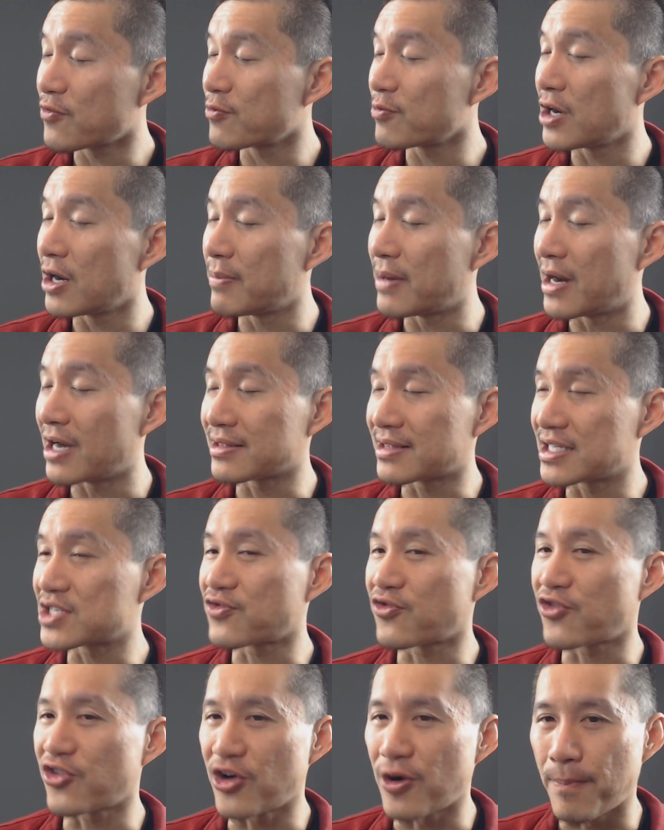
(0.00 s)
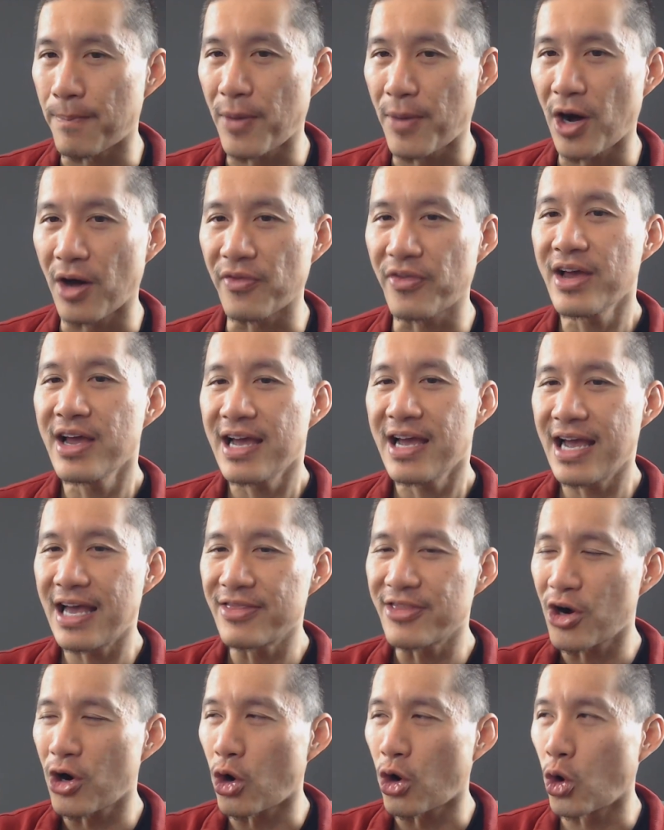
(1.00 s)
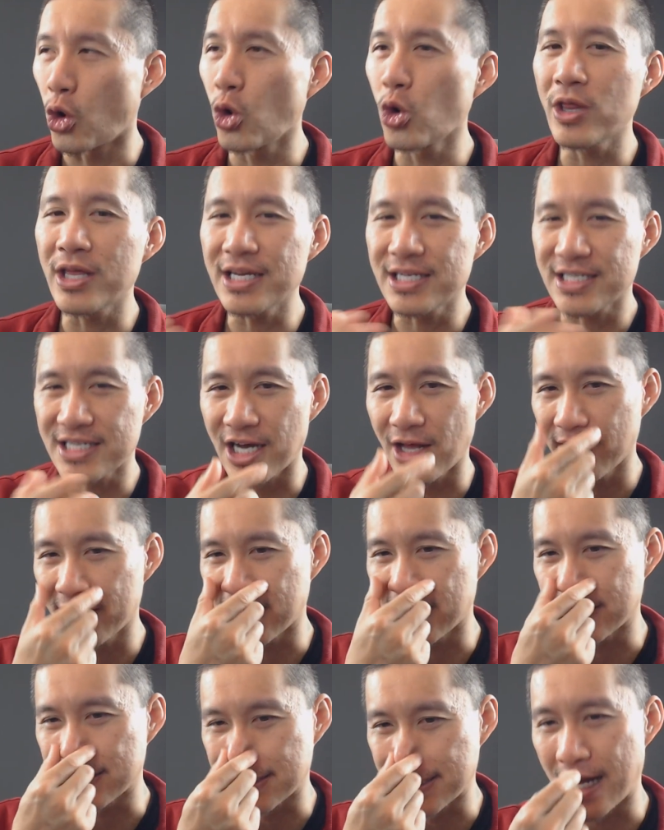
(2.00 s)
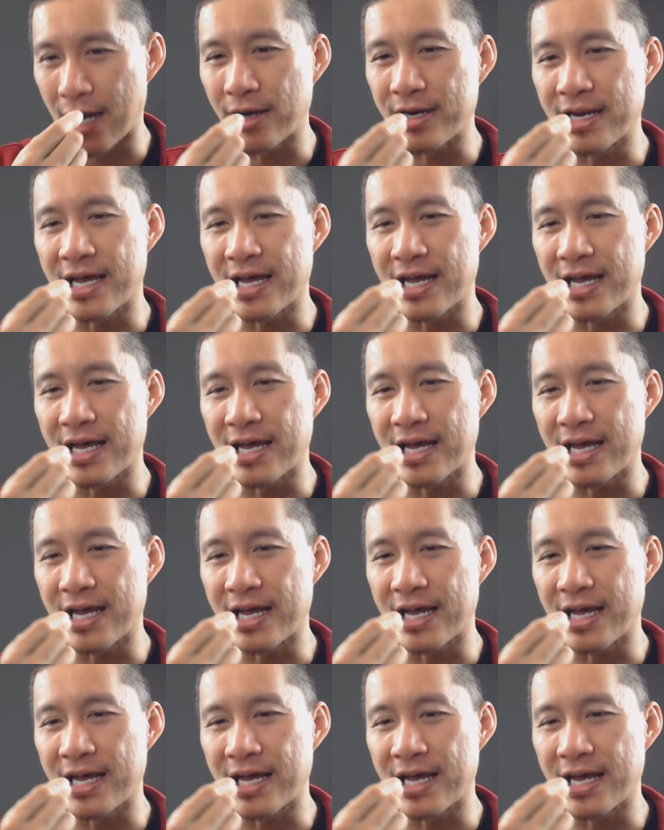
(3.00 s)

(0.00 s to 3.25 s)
about this for a month, and they're only telling us now.